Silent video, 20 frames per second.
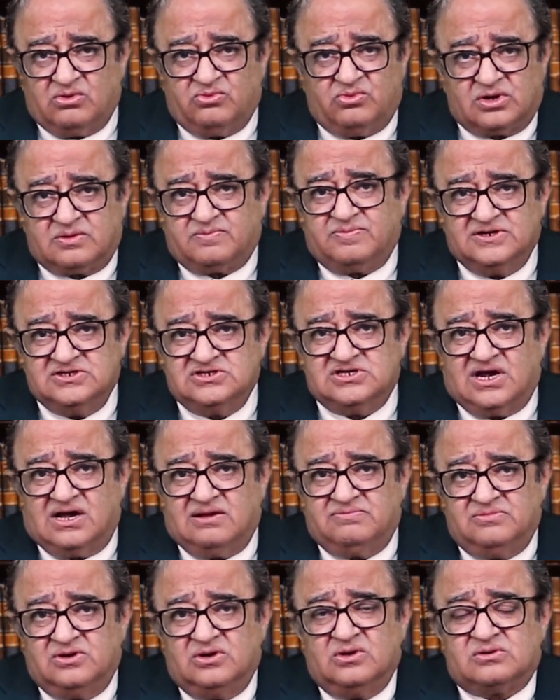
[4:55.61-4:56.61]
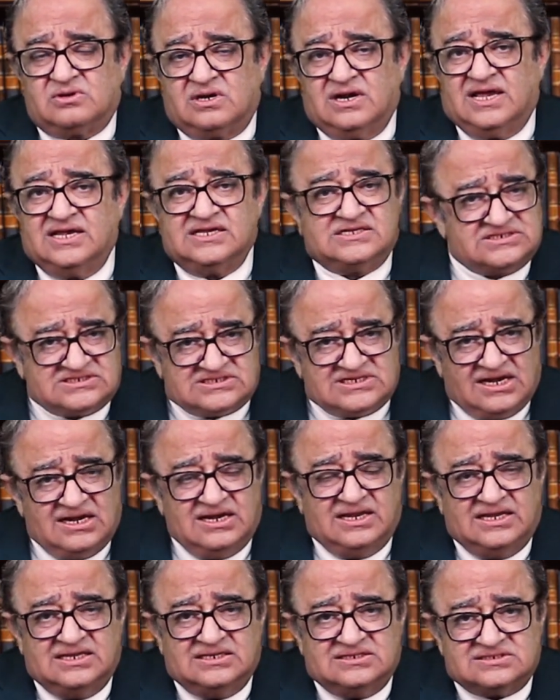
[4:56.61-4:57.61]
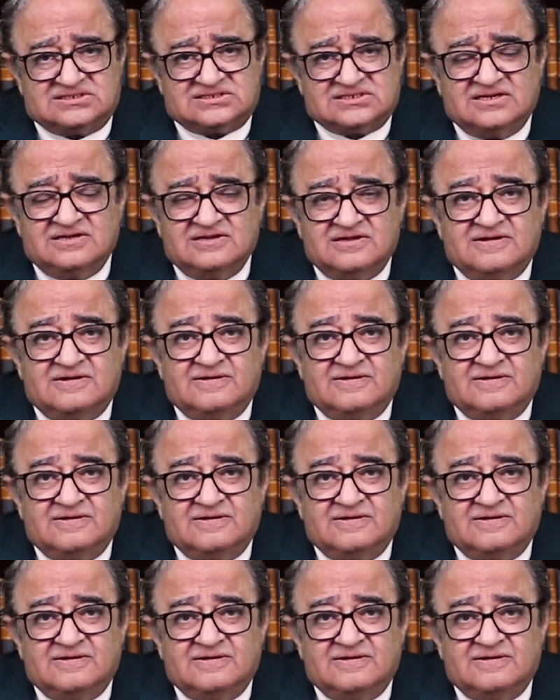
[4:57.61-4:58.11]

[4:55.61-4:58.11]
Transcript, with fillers: of what Punjab looked like, still is